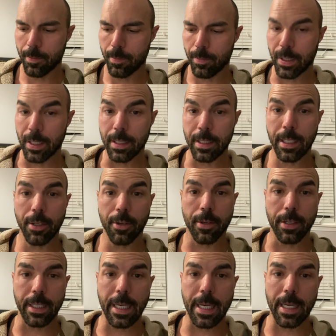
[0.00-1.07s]
Because he
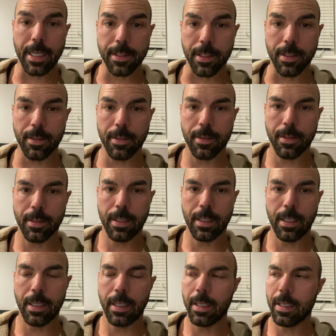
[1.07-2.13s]
already has it.
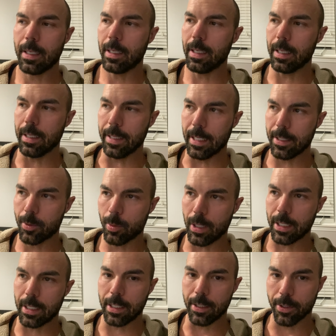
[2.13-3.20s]
And that's why
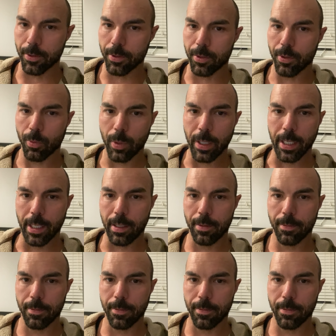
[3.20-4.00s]
he knows the way.